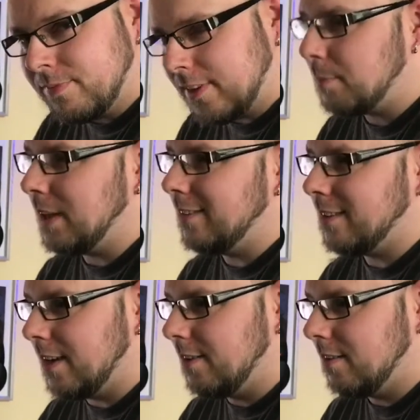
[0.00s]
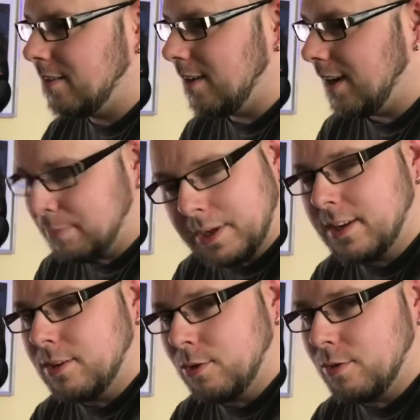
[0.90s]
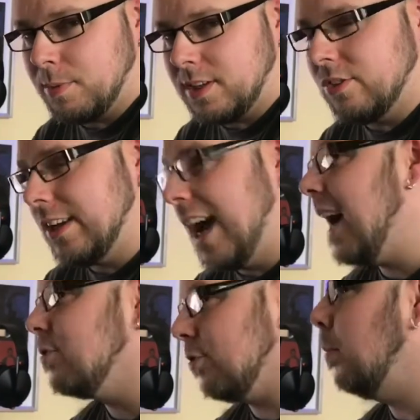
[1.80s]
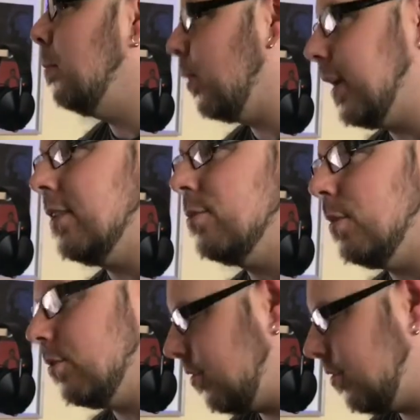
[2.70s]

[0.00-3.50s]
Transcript: that being said, I'm getting another PC at some point. We'll